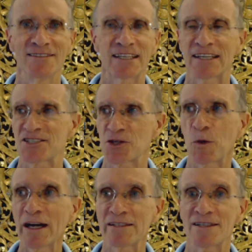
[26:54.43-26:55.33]
You get to
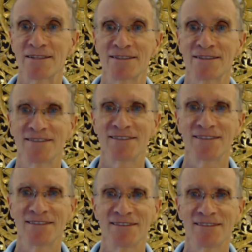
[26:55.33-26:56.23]
wait,
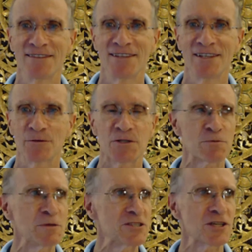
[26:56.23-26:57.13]

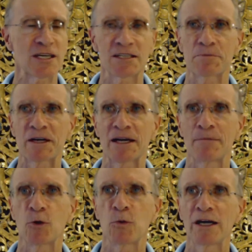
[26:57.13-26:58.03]
which means you get to
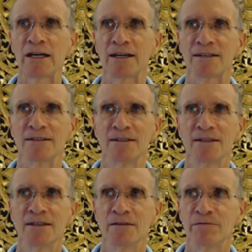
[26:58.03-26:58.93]
become aware,
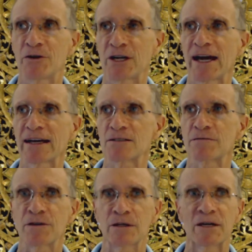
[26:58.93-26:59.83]
very
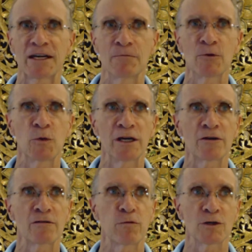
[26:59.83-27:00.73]
actively become
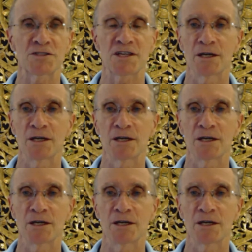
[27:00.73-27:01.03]
aware of what's